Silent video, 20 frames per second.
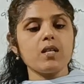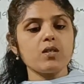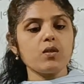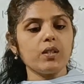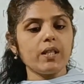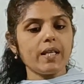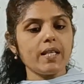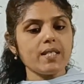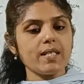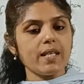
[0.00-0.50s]
So
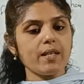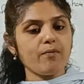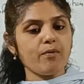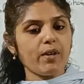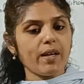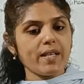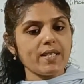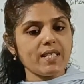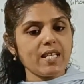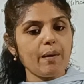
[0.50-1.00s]
that is,
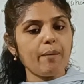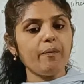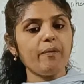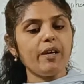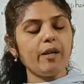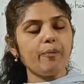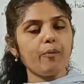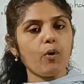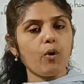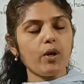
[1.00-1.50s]
for example,
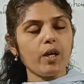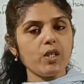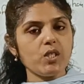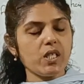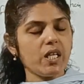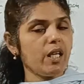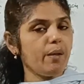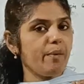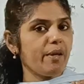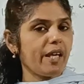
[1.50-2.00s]
when
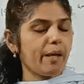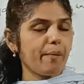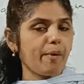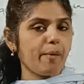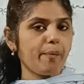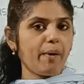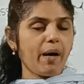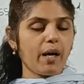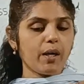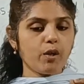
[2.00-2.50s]
Pondicherry became
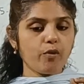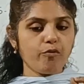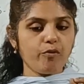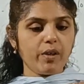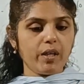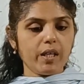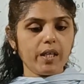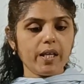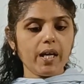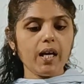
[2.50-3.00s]
a part of
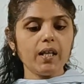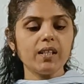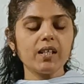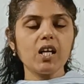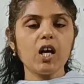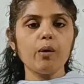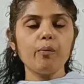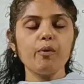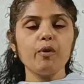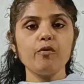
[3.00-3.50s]
India, the
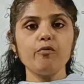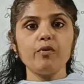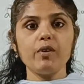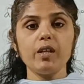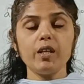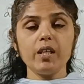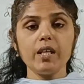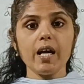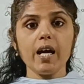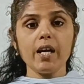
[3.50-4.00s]
government of
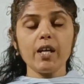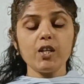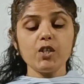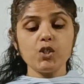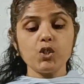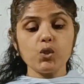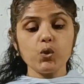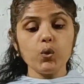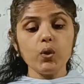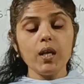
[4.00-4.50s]
India
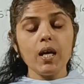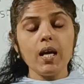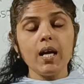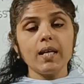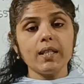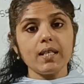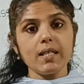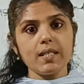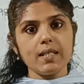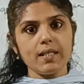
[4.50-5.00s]
issued
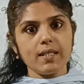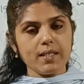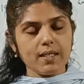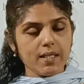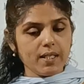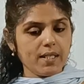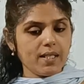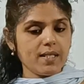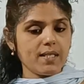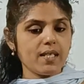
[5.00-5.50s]
the
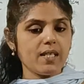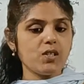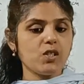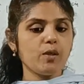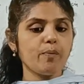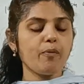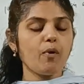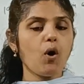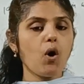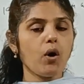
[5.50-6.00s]

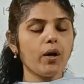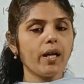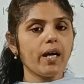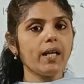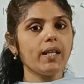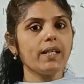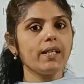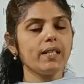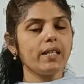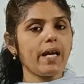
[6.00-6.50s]
citizenship order,
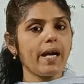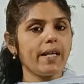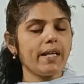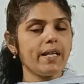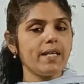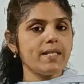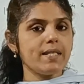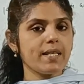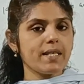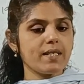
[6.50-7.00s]
that
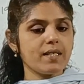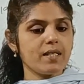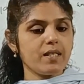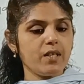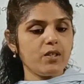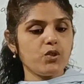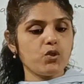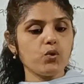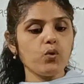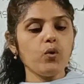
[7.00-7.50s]

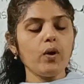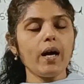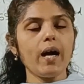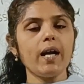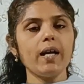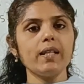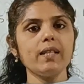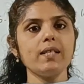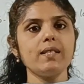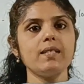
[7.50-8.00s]
1962,
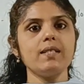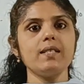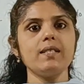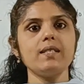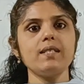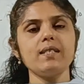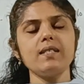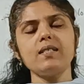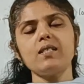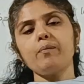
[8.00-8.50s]
under the
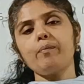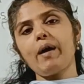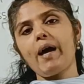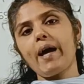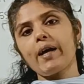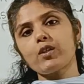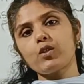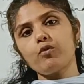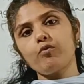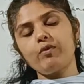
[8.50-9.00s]
Citizenship
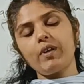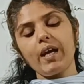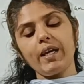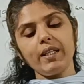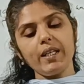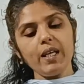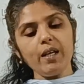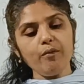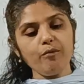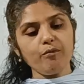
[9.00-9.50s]
Act of
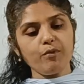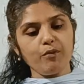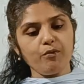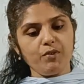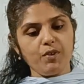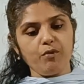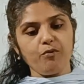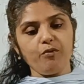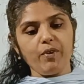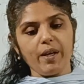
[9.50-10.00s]

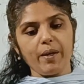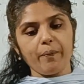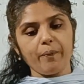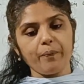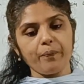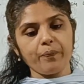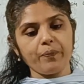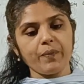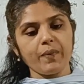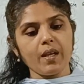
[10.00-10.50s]
1955.
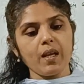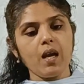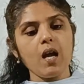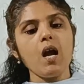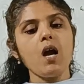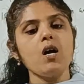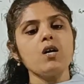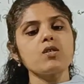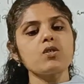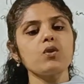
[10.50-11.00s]

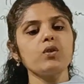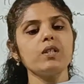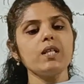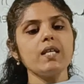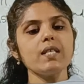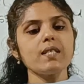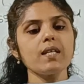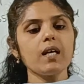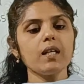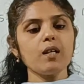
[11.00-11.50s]
So
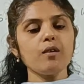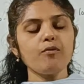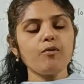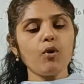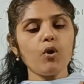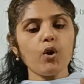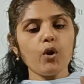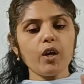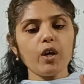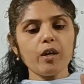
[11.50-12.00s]
these are the
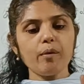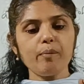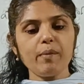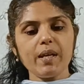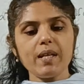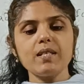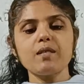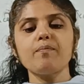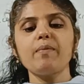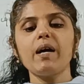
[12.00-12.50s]
following
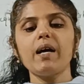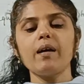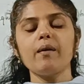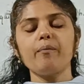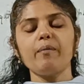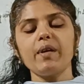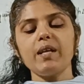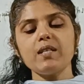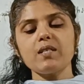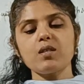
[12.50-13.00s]
these are
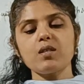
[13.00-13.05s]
